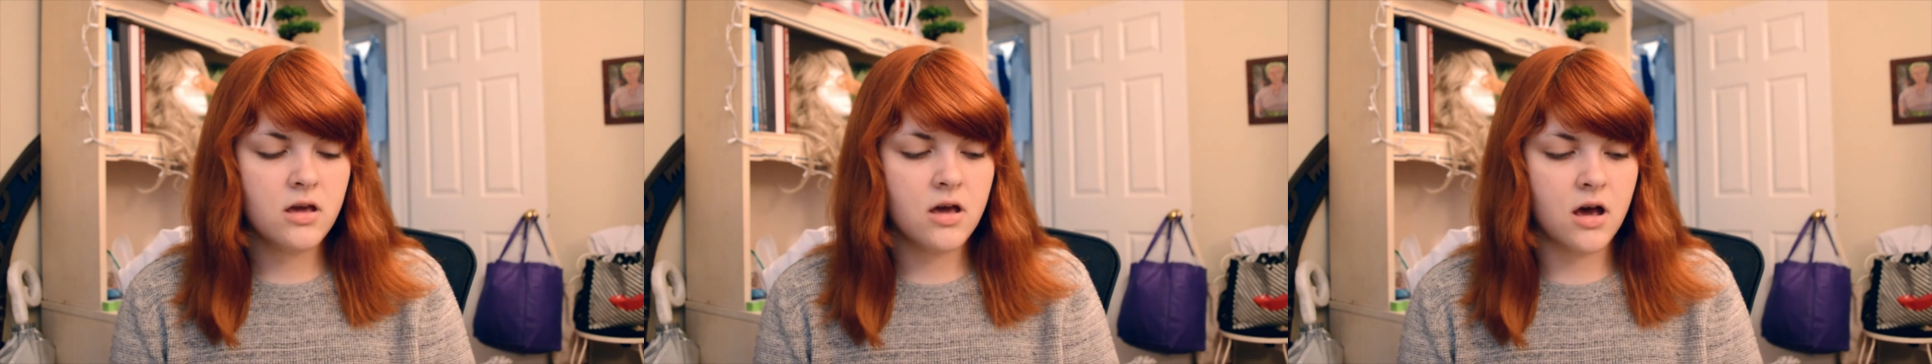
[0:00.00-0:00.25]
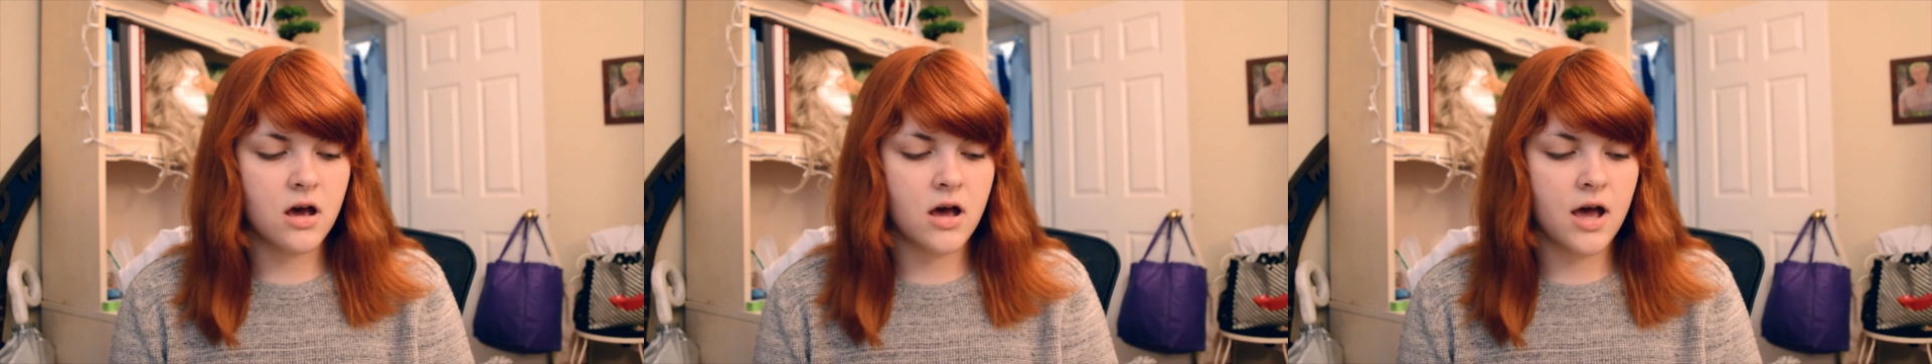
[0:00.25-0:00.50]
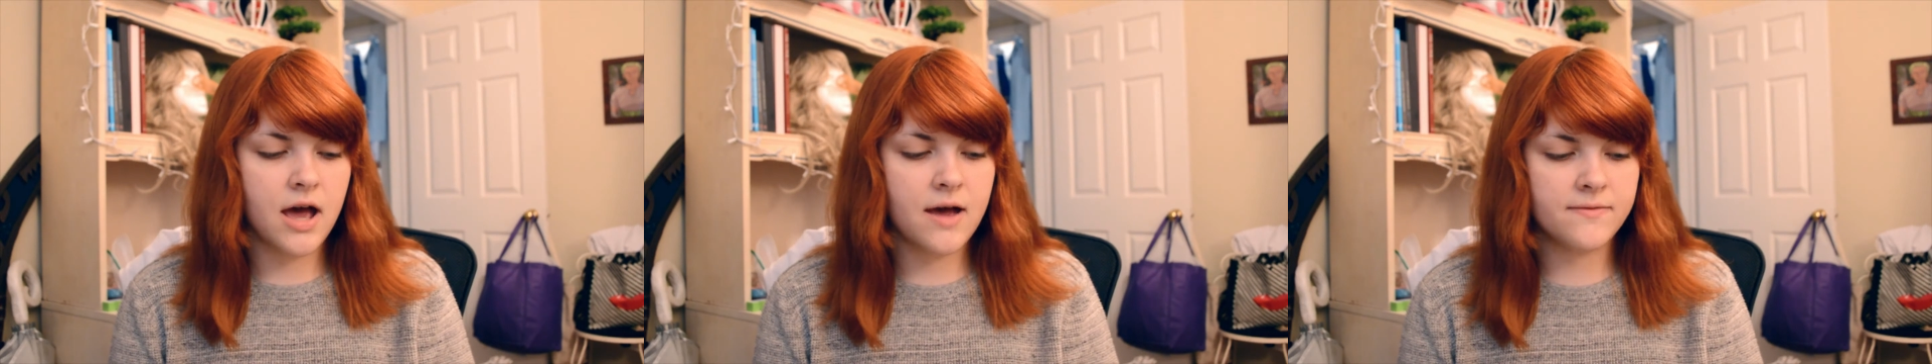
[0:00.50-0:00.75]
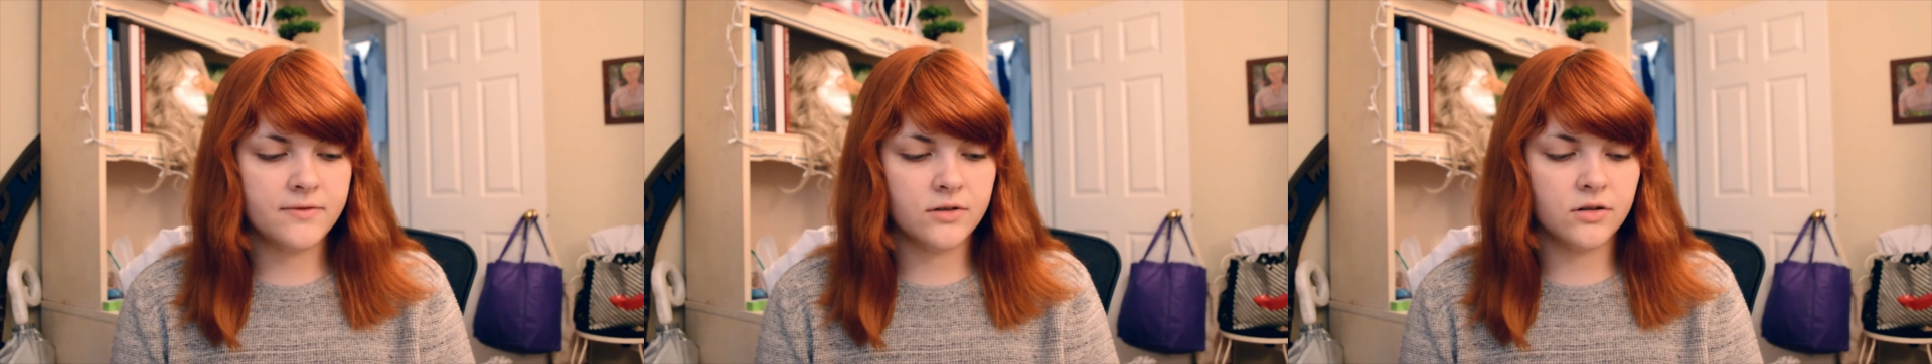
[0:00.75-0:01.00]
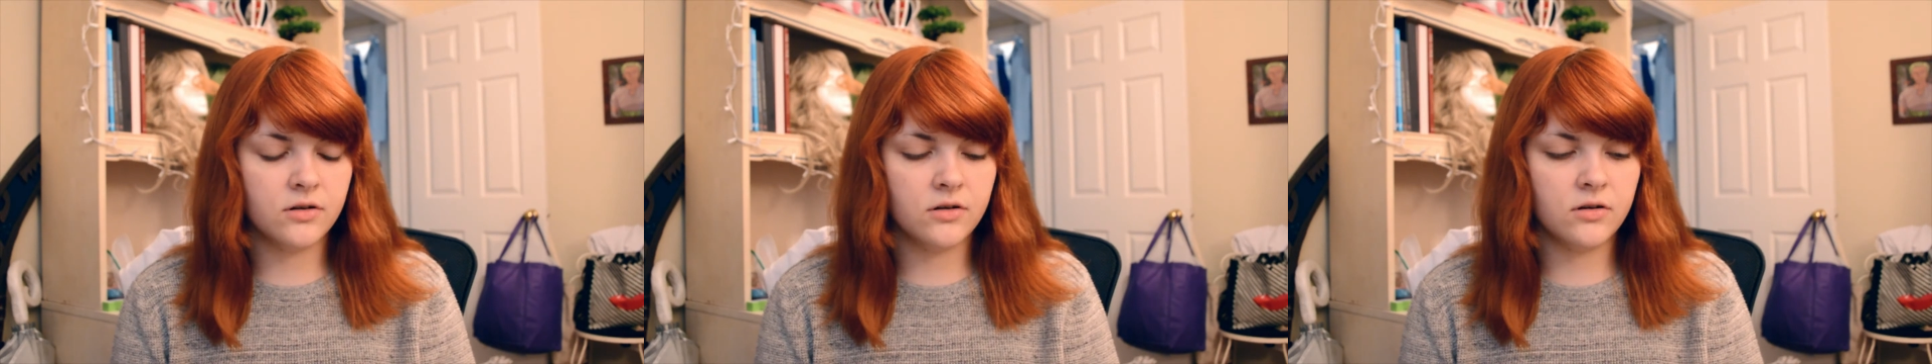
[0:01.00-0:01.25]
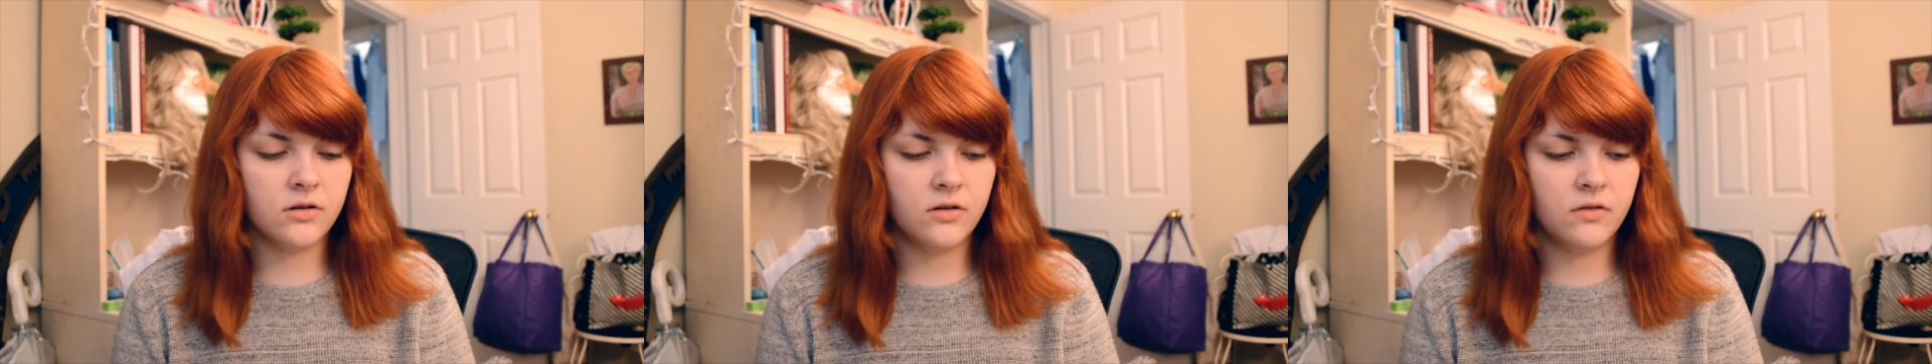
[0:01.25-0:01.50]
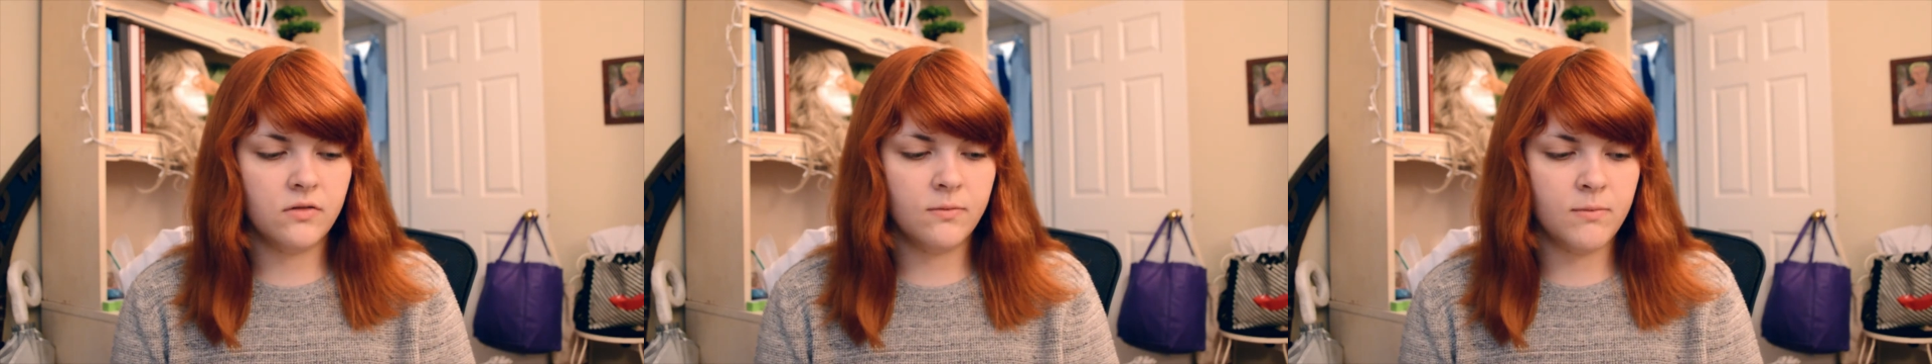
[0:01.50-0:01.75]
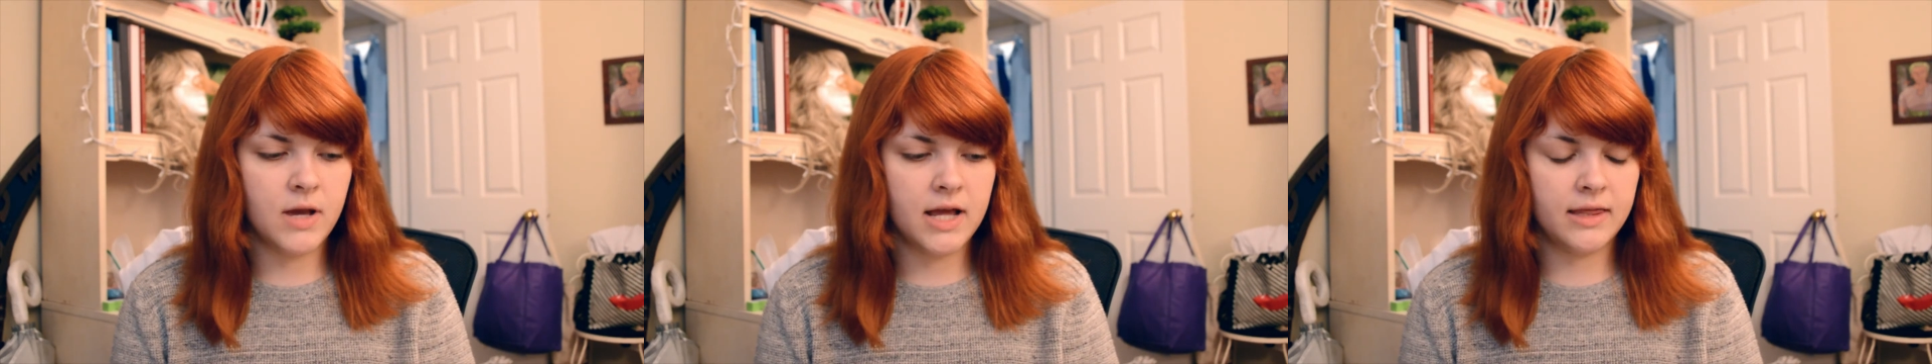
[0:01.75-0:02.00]
After
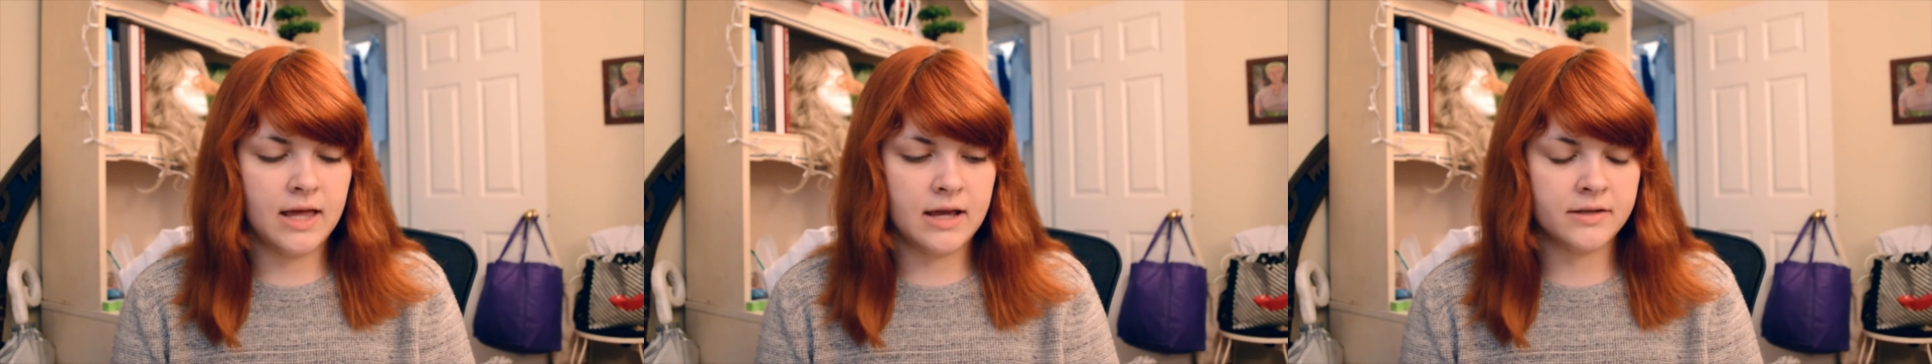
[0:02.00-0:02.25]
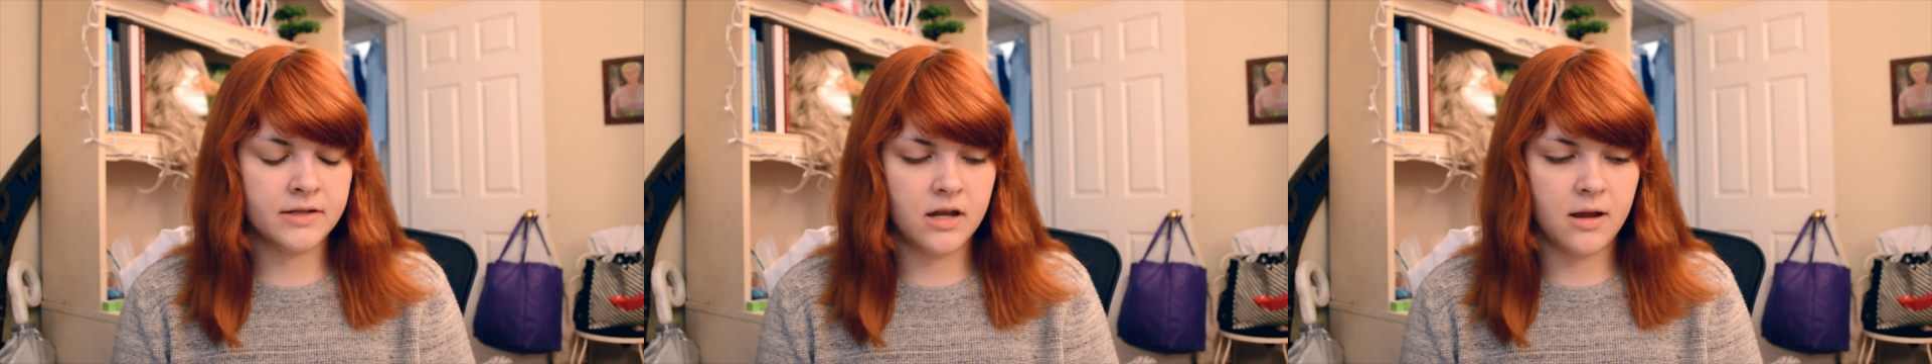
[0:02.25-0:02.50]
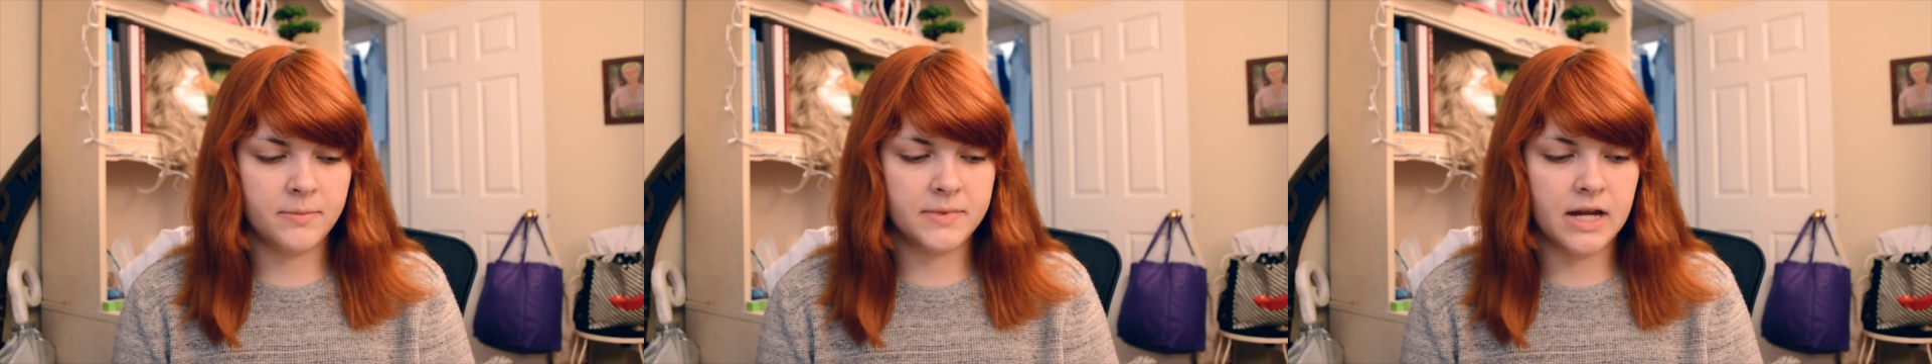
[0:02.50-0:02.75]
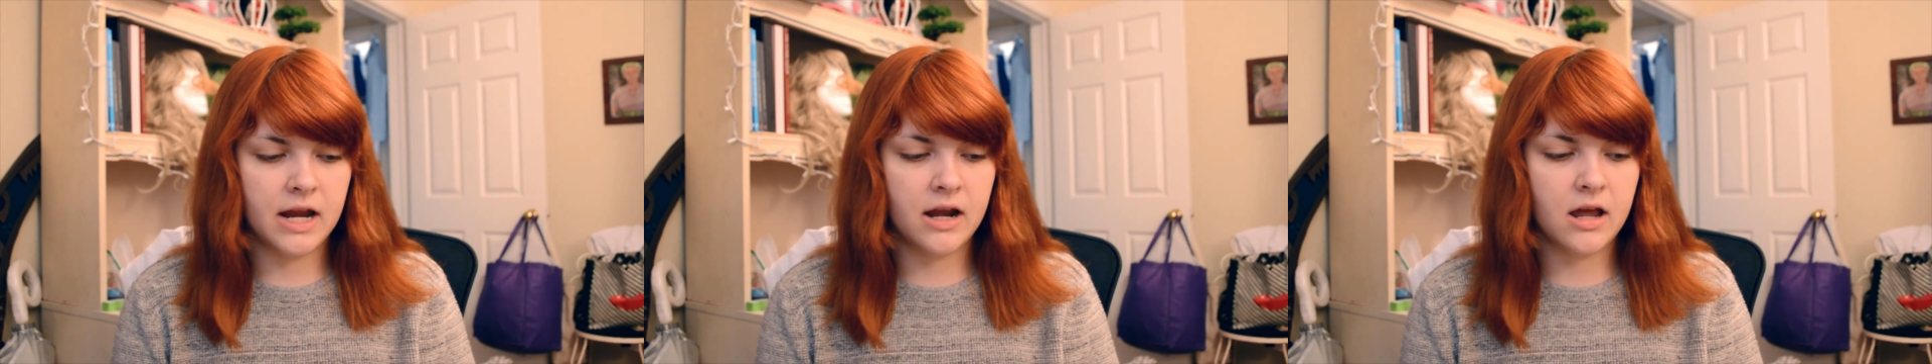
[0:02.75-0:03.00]
my last update,